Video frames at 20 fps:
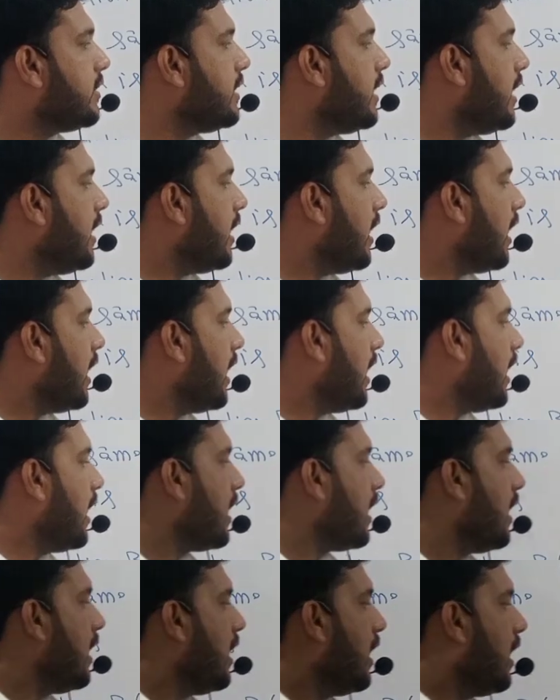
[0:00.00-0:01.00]
They
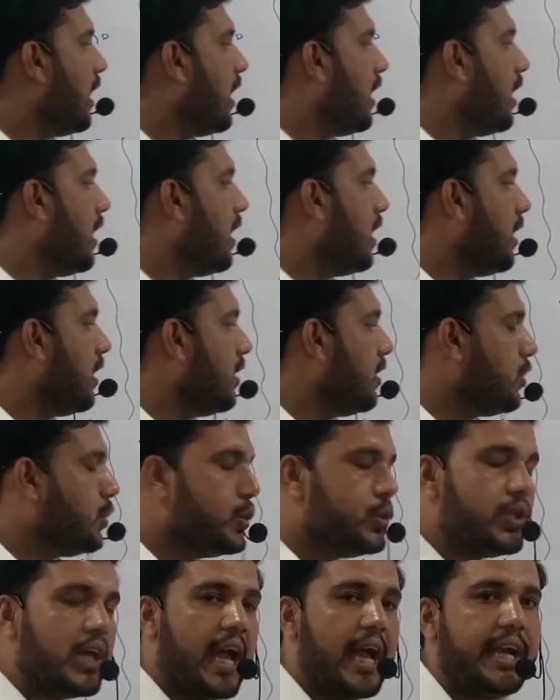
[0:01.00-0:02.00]
are
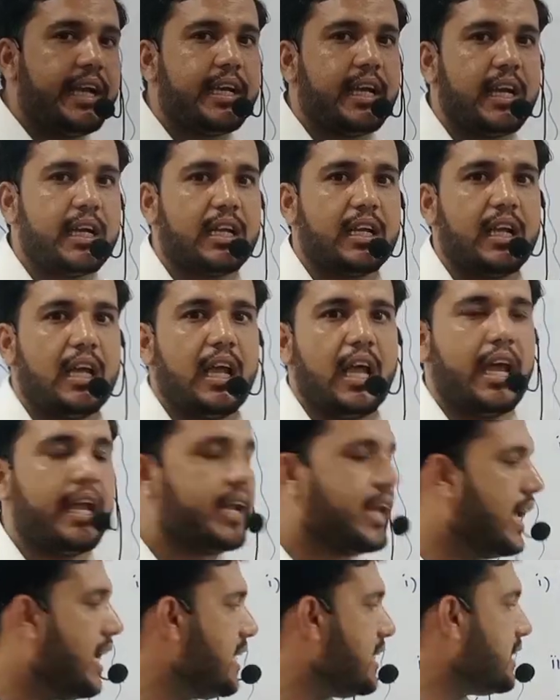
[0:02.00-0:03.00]
united
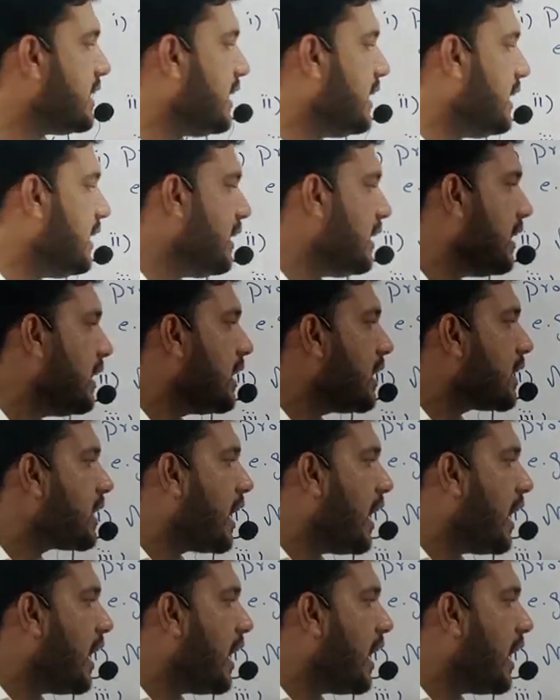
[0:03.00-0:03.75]
and easily